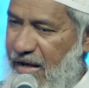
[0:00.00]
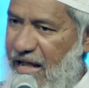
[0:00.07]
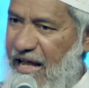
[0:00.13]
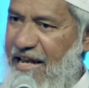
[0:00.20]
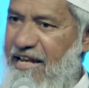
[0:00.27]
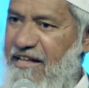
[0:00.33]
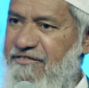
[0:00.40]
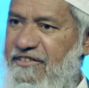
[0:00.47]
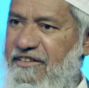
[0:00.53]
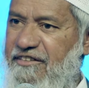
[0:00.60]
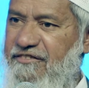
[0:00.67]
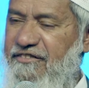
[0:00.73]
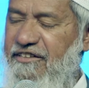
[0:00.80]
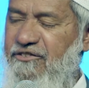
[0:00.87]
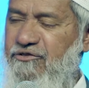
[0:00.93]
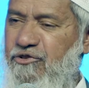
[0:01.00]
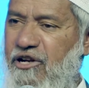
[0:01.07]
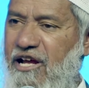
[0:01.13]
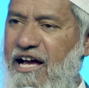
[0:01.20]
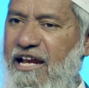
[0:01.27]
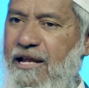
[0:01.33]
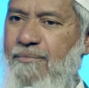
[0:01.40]
Allah says in
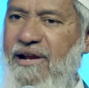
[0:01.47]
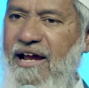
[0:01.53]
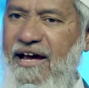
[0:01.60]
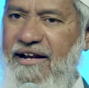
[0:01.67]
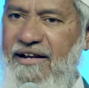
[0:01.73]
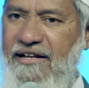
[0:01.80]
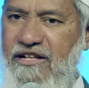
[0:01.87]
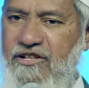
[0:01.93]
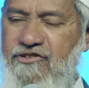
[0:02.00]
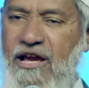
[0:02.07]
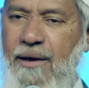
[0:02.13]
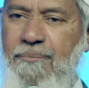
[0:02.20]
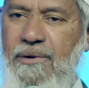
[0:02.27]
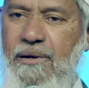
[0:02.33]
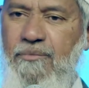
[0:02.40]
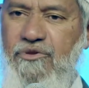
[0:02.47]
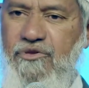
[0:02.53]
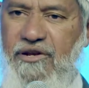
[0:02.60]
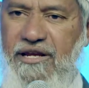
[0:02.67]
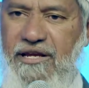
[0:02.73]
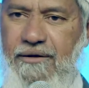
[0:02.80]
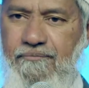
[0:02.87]
Surah Al-Imran, chapter number
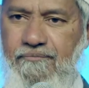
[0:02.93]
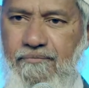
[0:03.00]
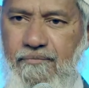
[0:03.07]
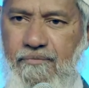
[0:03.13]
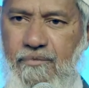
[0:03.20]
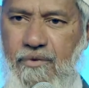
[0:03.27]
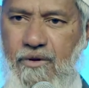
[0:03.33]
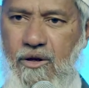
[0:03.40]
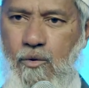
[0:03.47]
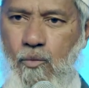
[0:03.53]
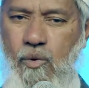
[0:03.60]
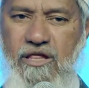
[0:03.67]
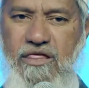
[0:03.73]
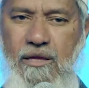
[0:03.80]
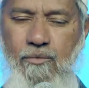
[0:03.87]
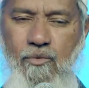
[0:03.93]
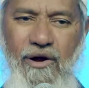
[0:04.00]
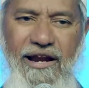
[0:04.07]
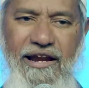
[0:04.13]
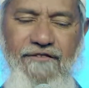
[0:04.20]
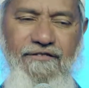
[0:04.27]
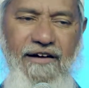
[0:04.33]
3, verse number
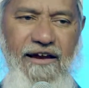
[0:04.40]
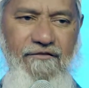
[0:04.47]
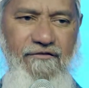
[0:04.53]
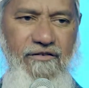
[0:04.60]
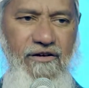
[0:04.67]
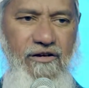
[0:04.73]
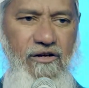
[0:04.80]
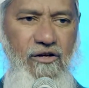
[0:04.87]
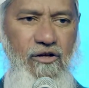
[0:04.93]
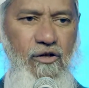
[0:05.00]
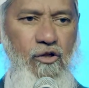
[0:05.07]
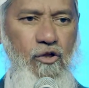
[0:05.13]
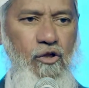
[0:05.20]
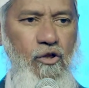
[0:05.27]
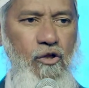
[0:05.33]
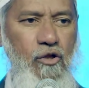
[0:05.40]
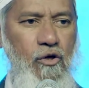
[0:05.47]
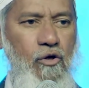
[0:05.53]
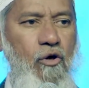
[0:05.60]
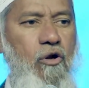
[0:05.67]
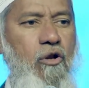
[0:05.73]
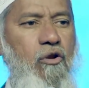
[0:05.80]
185,
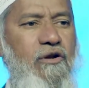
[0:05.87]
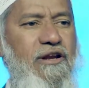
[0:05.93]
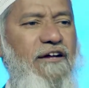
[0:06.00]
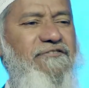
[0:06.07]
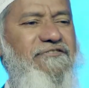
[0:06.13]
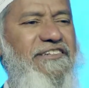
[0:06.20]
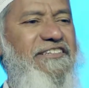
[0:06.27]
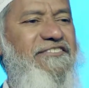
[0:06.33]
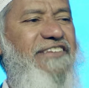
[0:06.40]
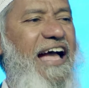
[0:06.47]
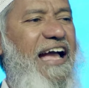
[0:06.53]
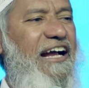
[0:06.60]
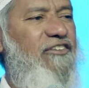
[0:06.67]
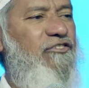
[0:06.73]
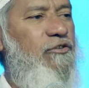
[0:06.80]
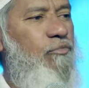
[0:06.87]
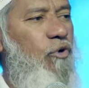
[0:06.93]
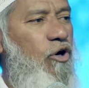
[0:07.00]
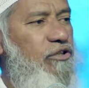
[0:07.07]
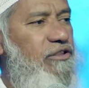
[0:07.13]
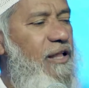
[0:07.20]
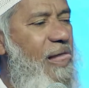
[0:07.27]
Kullu nafsin zaiqatul
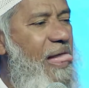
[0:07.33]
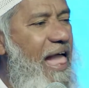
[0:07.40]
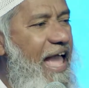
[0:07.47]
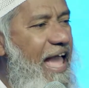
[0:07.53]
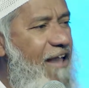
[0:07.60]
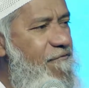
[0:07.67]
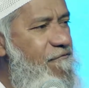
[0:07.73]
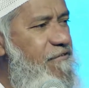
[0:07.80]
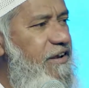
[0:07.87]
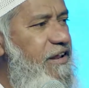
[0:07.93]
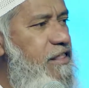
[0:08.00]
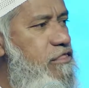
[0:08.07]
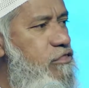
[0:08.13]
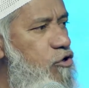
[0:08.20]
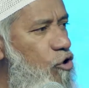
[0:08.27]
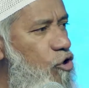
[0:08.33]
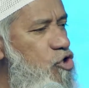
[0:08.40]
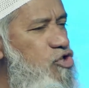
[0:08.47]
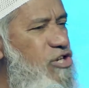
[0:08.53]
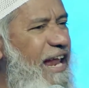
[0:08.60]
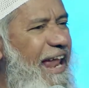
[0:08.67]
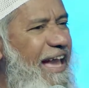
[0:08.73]
maut. Every soul
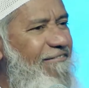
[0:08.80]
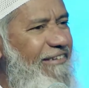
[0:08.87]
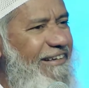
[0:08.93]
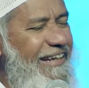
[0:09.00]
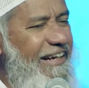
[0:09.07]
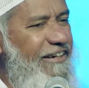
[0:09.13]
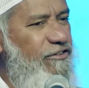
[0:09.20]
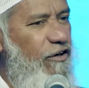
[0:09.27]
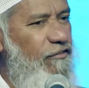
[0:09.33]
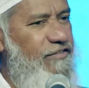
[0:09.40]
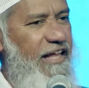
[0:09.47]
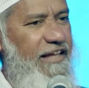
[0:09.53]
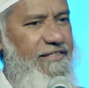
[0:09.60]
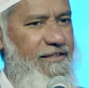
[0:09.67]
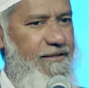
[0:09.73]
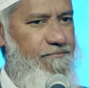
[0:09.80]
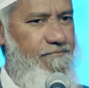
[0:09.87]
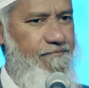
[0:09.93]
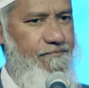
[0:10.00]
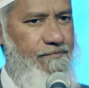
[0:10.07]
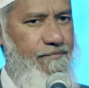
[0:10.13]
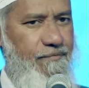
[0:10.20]
shall have a taste of death.
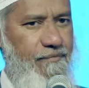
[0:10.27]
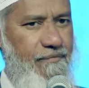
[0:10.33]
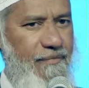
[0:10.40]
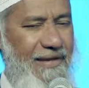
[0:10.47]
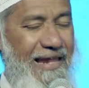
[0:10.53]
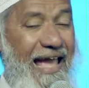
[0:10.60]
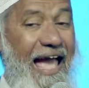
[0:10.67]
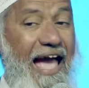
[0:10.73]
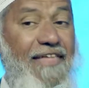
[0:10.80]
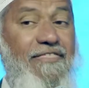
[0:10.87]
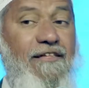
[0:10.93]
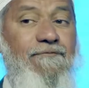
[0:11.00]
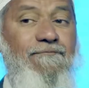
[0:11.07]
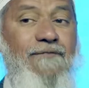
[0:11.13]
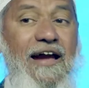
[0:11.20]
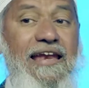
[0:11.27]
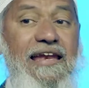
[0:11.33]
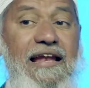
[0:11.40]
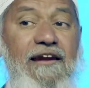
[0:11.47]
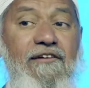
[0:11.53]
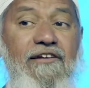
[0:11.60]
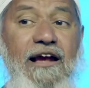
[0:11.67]
And the
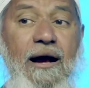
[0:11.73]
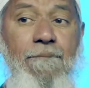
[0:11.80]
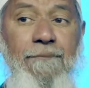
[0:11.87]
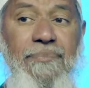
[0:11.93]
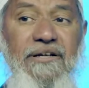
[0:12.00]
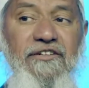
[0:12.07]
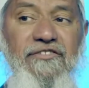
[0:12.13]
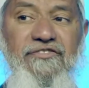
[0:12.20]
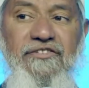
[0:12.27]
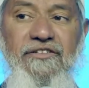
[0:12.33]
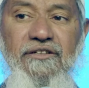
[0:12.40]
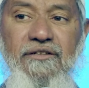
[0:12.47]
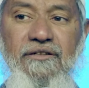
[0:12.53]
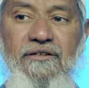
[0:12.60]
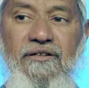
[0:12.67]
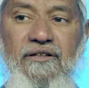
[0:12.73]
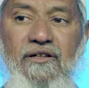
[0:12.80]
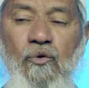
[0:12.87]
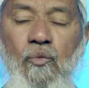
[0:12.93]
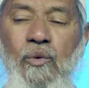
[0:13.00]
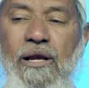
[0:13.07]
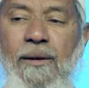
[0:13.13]
final recompense
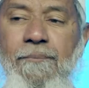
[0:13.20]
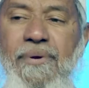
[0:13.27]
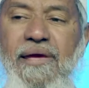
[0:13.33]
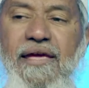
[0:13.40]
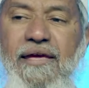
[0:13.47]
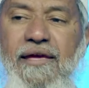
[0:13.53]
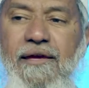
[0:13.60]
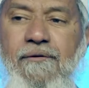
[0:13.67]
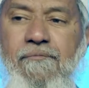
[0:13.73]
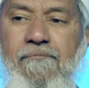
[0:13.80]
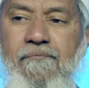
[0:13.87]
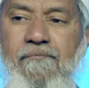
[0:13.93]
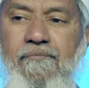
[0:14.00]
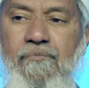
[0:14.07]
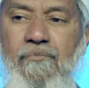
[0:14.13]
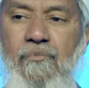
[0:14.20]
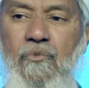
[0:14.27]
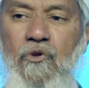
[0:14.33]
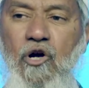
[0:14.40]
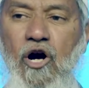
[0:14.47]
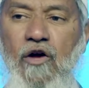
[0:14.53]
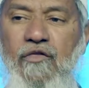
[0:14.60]
will be
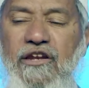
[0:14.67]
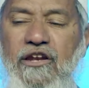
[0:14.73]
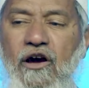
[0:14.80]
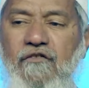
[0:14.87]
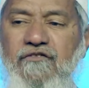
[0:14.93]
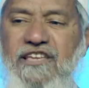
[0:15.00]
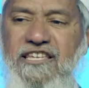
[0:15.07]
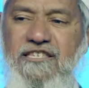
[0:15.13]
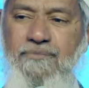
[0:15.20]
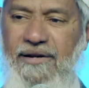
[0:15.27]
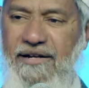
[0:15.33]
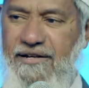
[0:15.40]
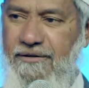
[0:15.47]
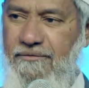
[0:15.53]
on the day of judgment.